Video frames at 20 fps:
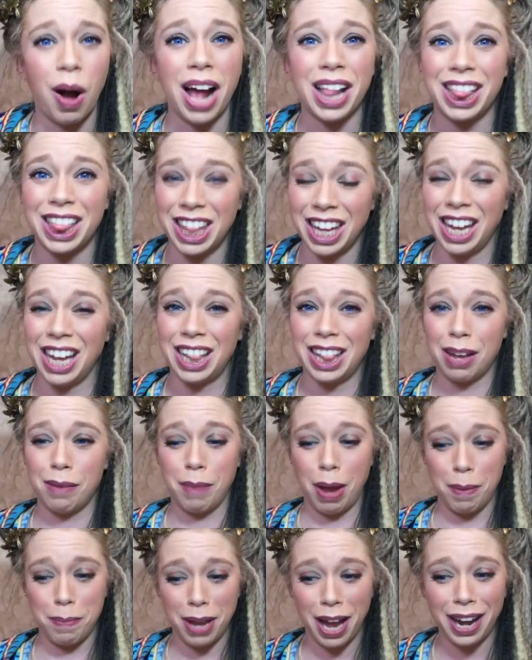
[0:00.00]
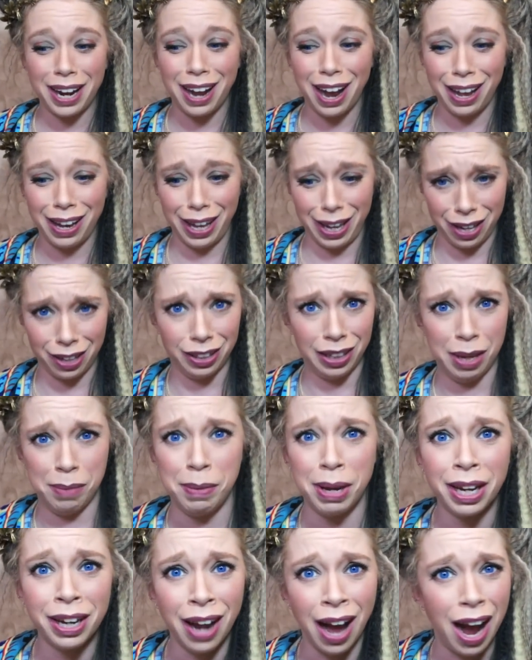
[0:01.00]
I think that maybe I got, like, a
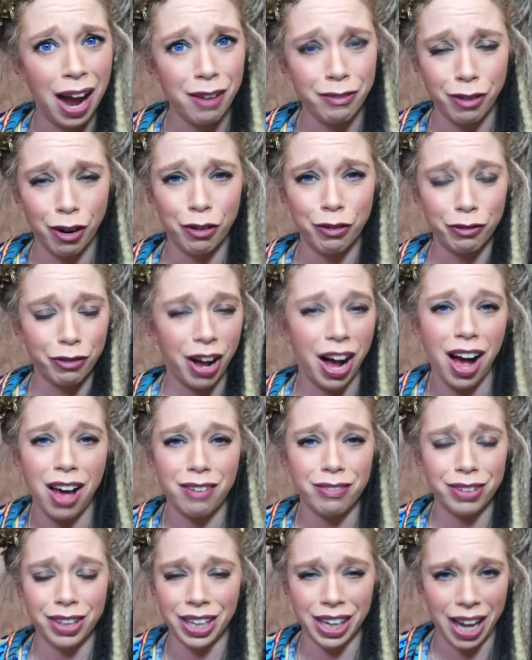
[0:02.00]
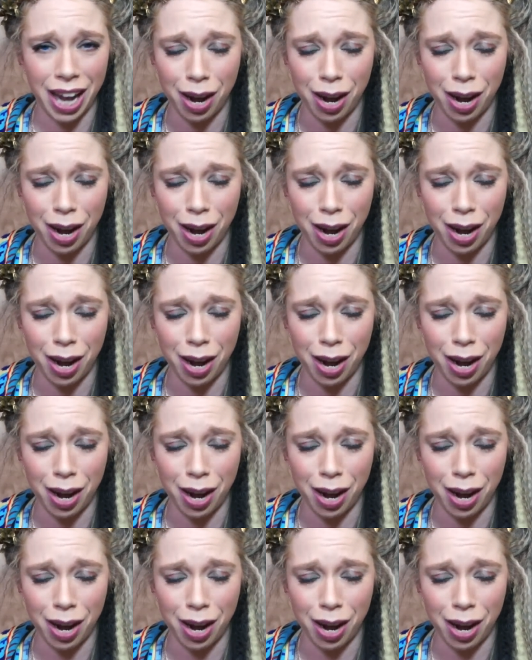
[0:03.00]
lemon iPhone 5 and the